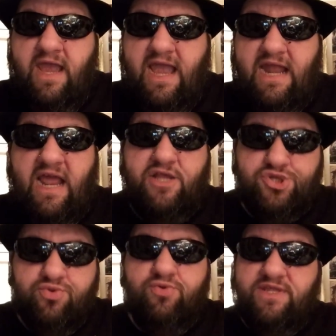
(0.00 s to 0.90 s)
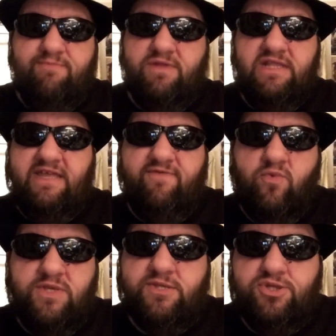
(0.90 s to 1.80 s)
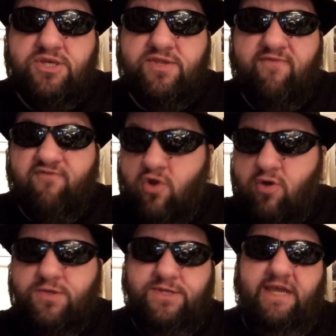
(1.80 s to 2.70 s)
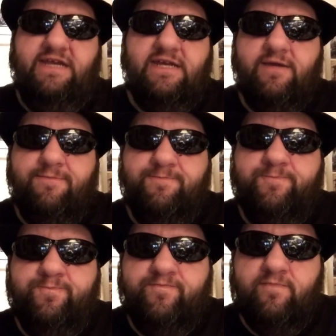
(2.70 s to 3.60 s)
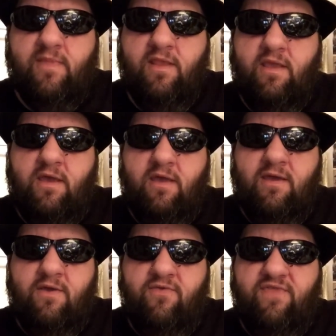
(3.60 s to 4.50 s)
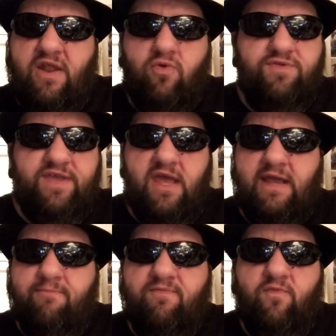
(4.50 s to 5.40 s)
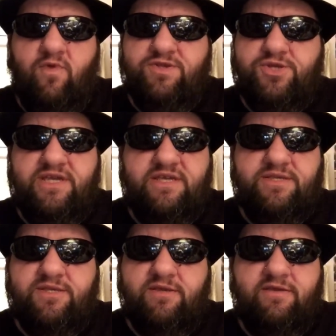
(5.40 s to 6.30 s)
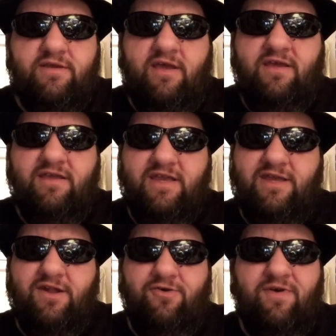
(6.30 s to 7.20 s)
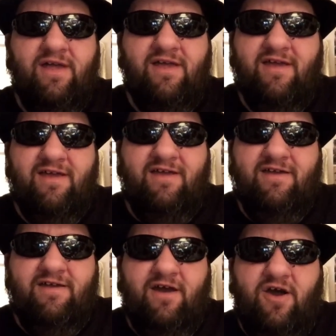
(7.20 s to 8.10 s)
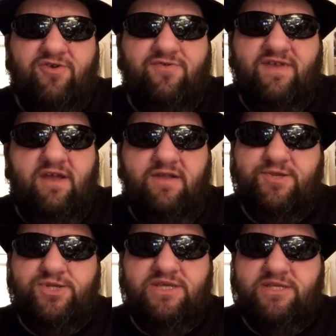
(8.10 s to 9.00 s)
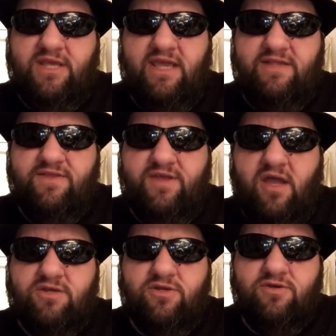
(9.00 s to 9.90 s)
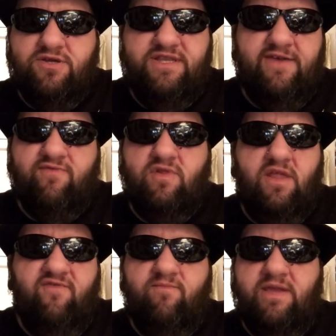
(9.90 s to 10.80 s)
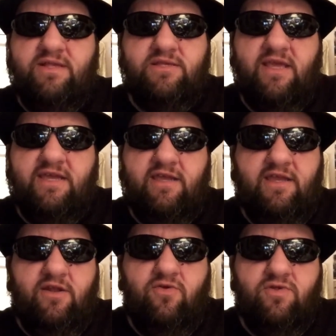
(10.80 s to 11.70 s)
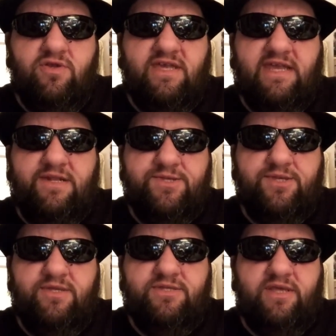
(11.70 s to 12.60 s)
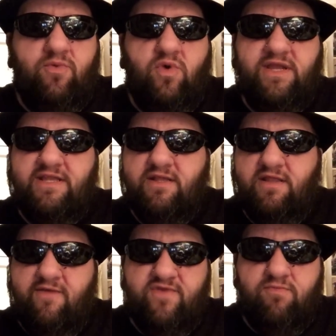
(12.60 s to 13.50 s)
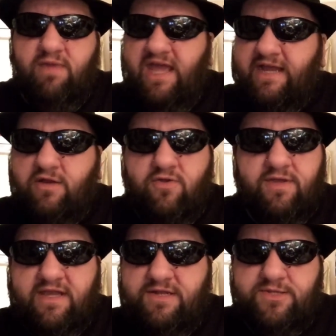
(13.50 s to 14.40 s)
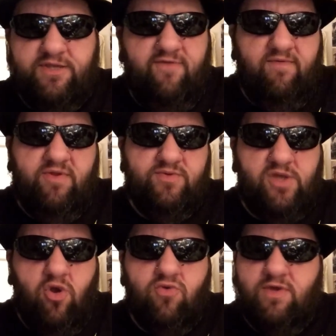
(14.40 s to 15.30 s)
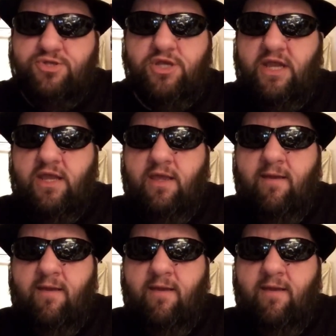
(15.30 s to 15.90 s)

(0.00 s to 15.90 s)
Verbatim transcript: And I truly believe it wasn't just for her sake. That whole time, when she's, you know, under the gun and she's saying, the Doctor could never love me. It's like, you know, looking at a sunset, wanting it to love you back and all that kind of stuff. I mean, it was heart-wrenching.